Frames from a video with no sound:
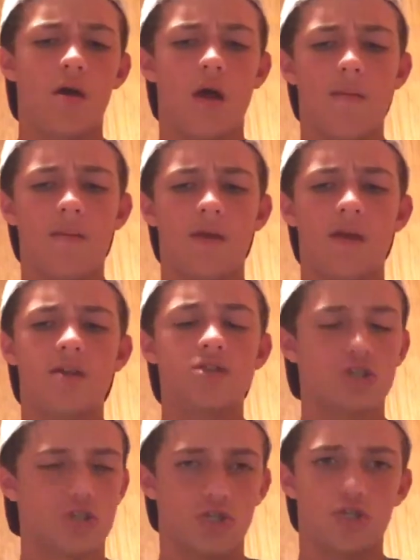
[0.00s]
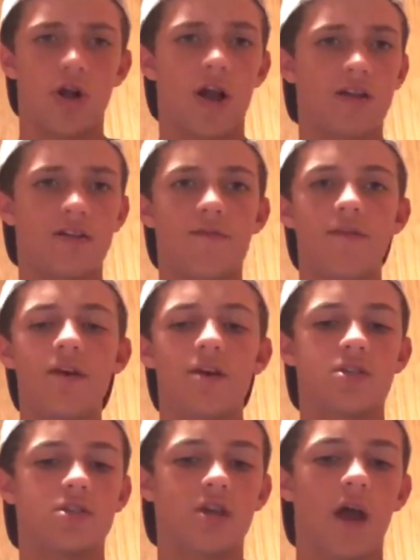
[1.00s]
it just tracks the
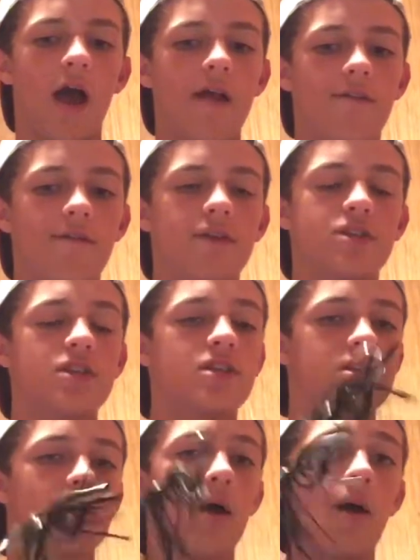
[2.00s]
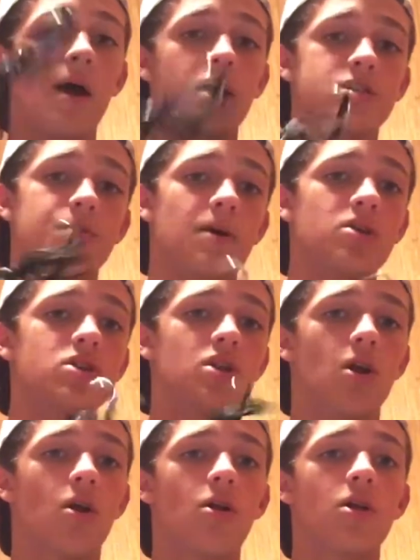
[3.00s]
fish. I'd fish this especially
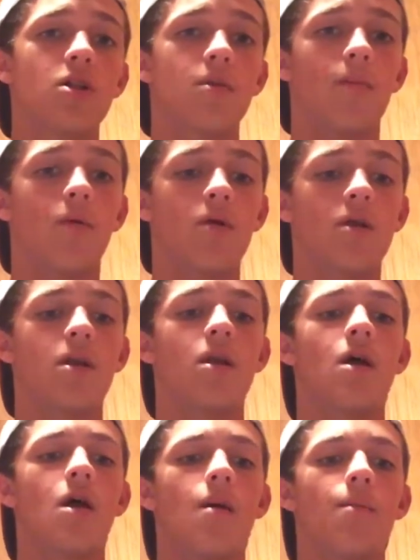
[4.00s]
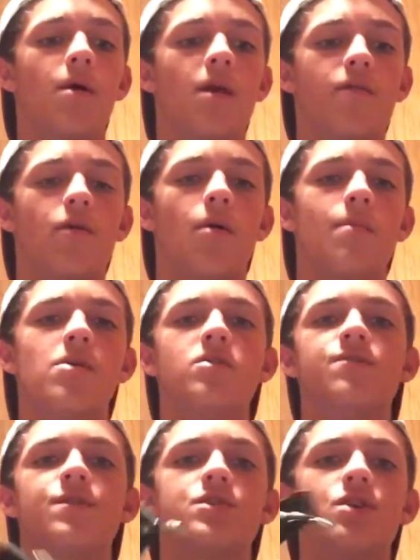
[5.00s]
early in the morning, but I've caught most
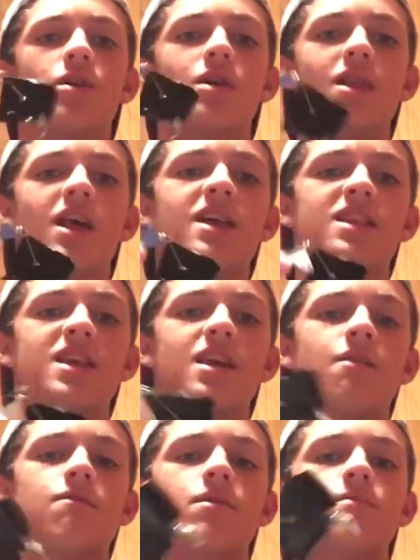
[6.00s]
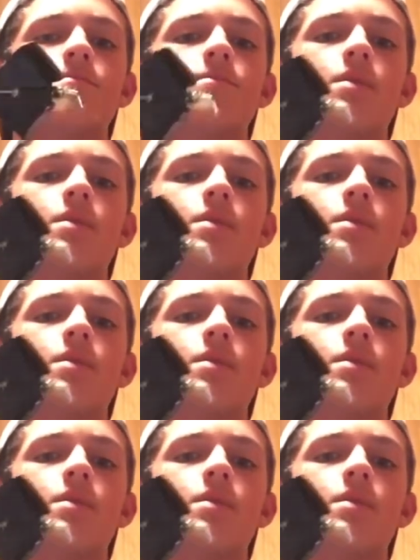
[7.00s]
fish on it late in the evening.